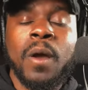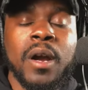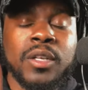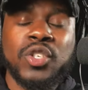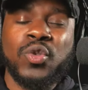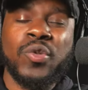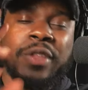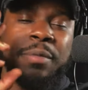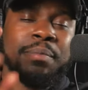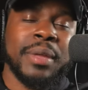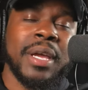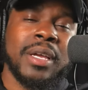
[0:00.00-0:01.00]
are two of the
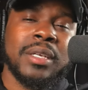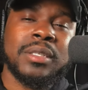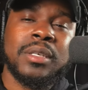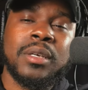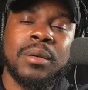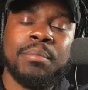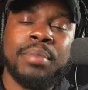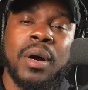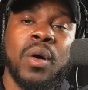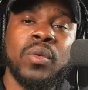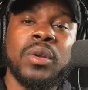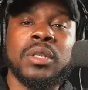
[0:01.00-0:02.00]
biggest
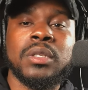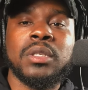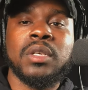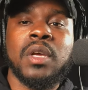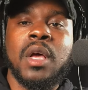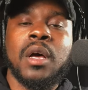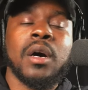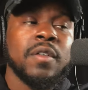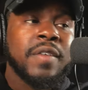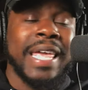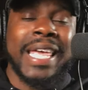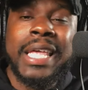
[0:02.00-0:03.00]
components
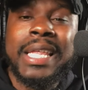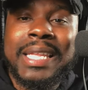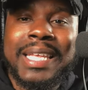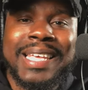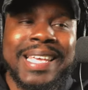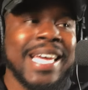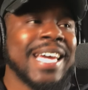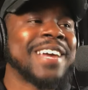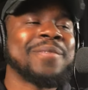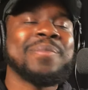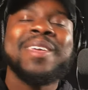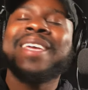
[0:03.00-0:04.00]
of healing
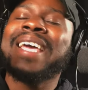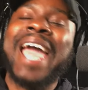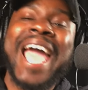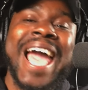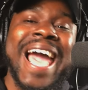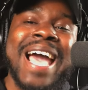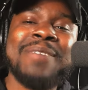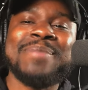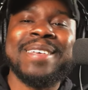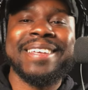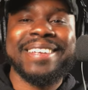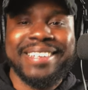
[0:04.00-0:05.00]
and being
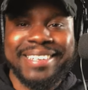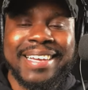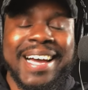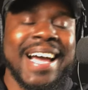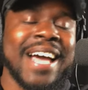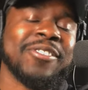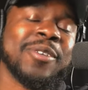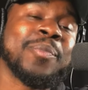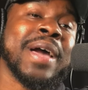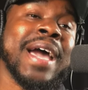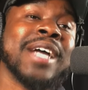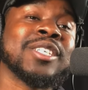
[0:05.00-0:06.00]
happy. I have
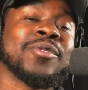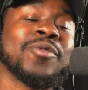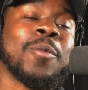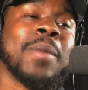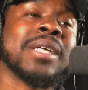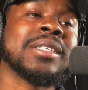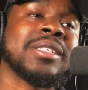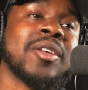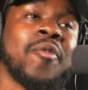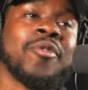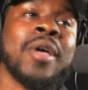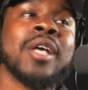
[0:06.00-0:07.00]
compassion for
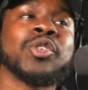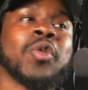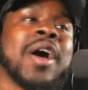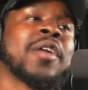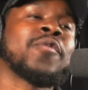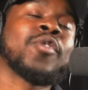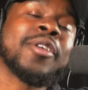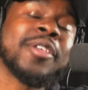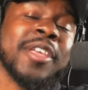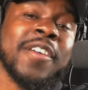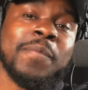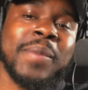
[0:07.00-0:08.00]
myself so I can
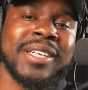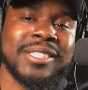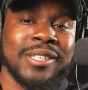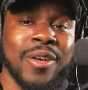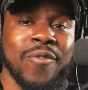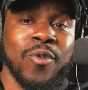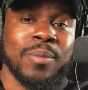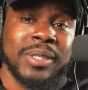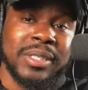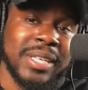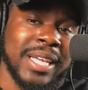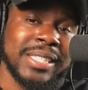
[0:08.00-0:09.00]
forgive myself for
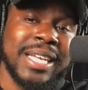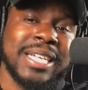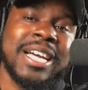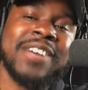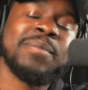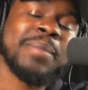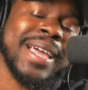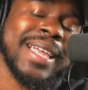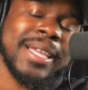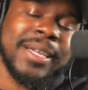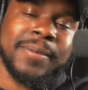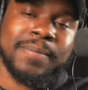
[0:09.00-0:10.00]
mistakes that I have
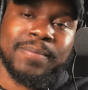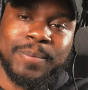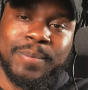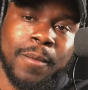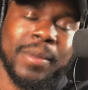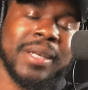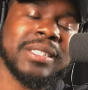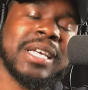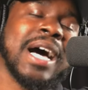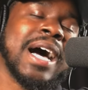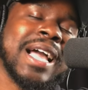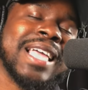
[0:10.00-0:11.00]
made because
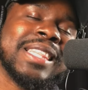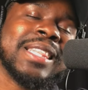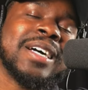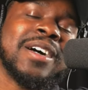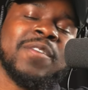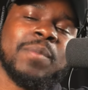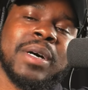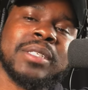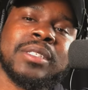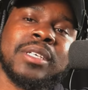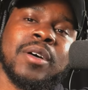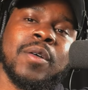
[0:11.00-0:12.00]
I can love
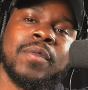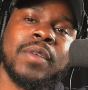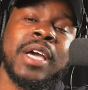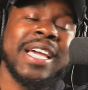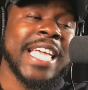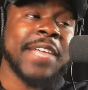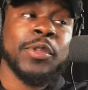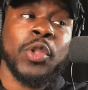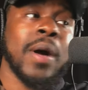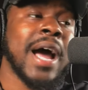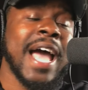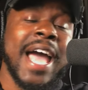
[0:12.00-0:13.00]
myself even
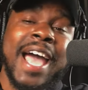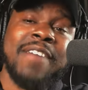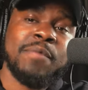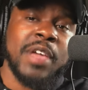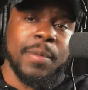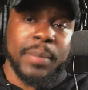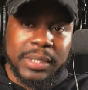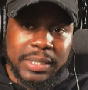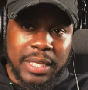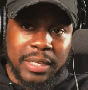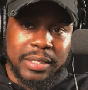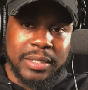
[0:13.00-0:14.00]
though I have made
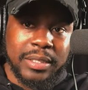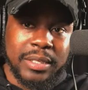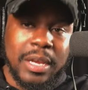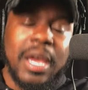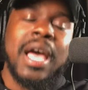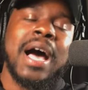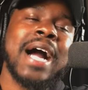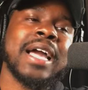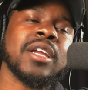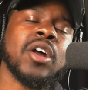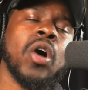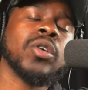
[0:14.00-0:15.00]
mistakes. I
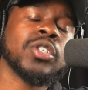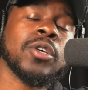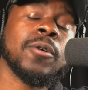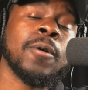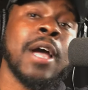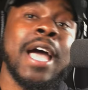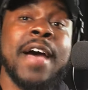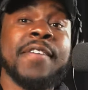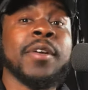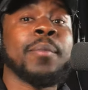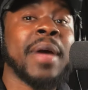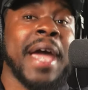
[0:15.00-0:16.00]
can also
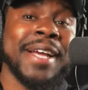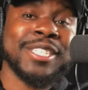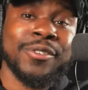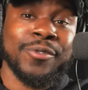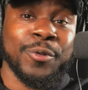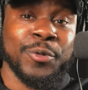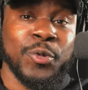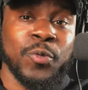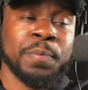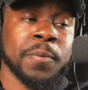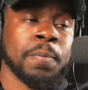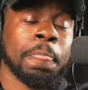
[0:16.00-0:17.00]
have compassion for
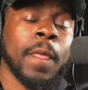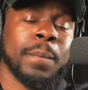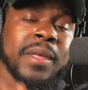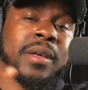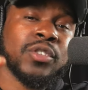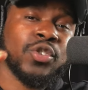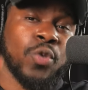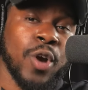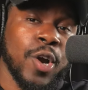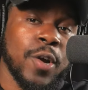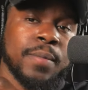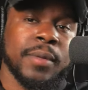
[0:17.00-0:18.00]
you because you
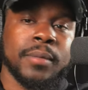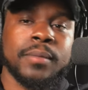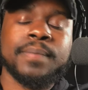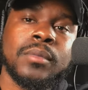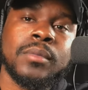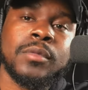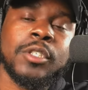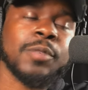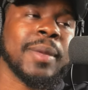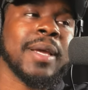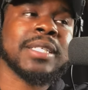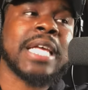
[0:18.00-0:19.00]
hurt me.
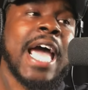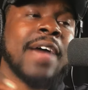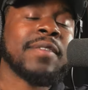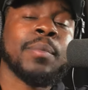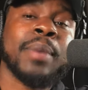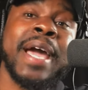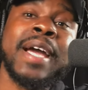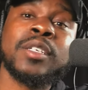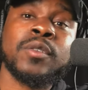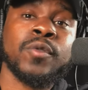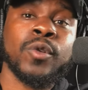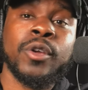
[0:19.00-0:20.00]
Just because I have
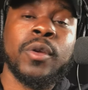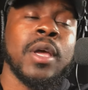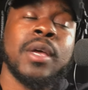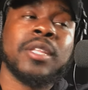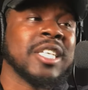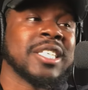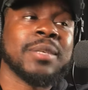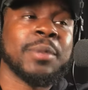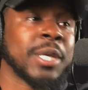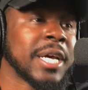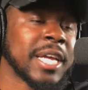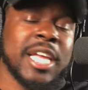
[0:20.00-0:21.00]
compassion for you, that doesn't
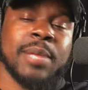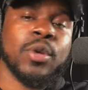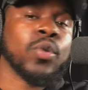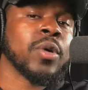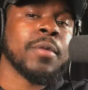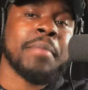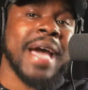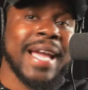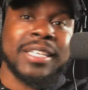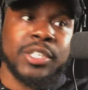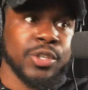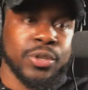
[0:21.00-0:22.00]
mean I keep going
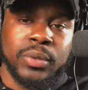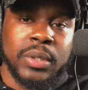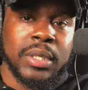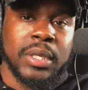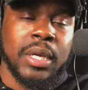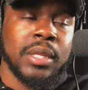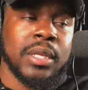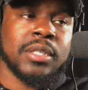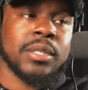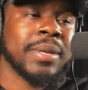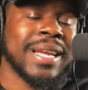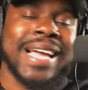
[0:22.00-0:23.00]
back to you. That
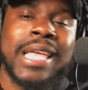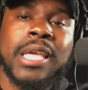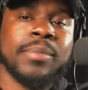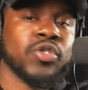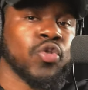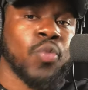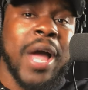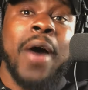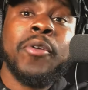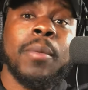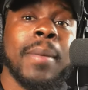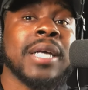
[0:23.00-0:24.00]
doesn't mean I keep
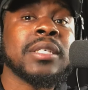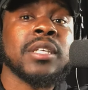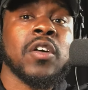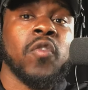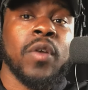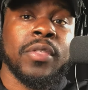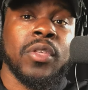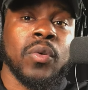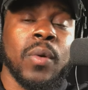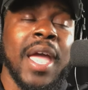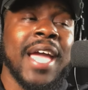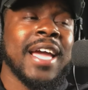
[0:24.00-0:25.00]
surrounding myself with
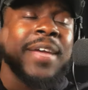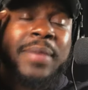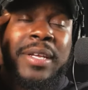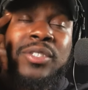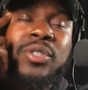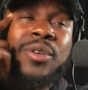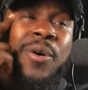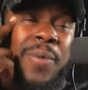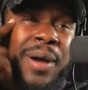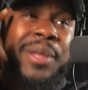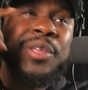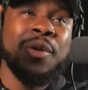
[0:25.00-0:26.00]
you. It means, you know
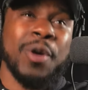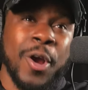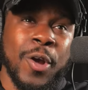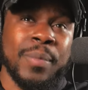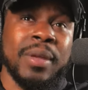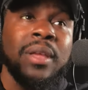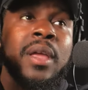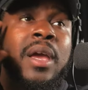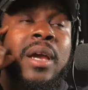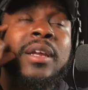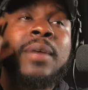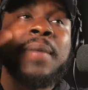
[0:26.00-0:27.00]
what? You hurt me
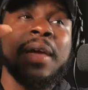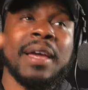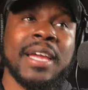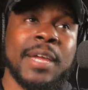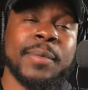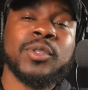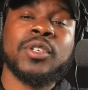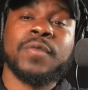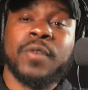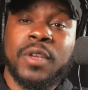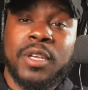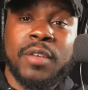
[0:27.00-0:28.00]
and I'm able to
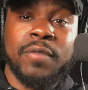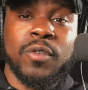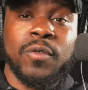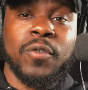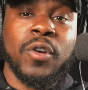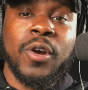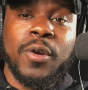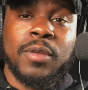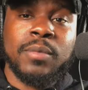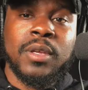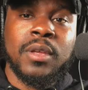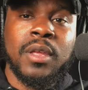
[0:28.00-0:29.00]
forgive you for
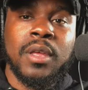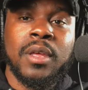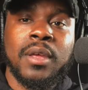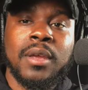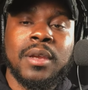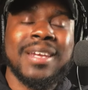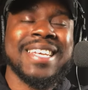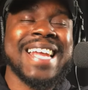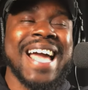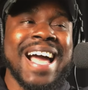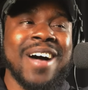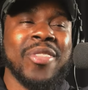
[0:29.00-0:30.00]
hurting me.
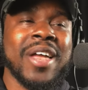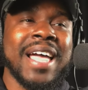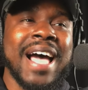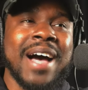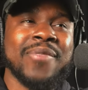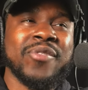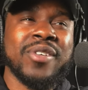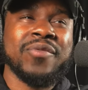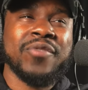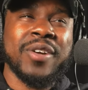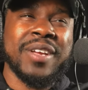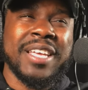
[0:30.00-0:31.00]
Now that I've
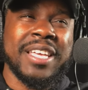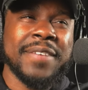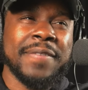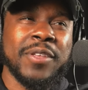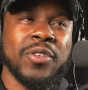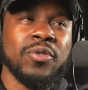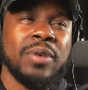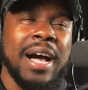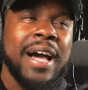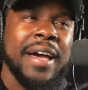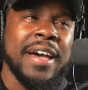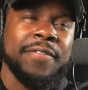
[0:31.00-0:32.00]
forgiven you,
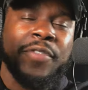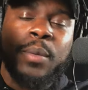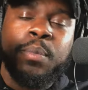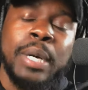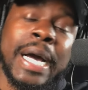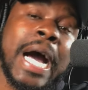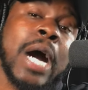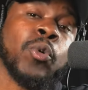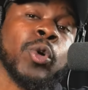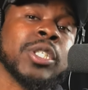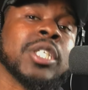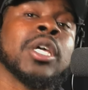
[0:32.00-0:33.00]
I have the
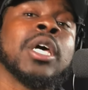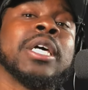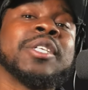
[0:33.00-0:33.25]
power to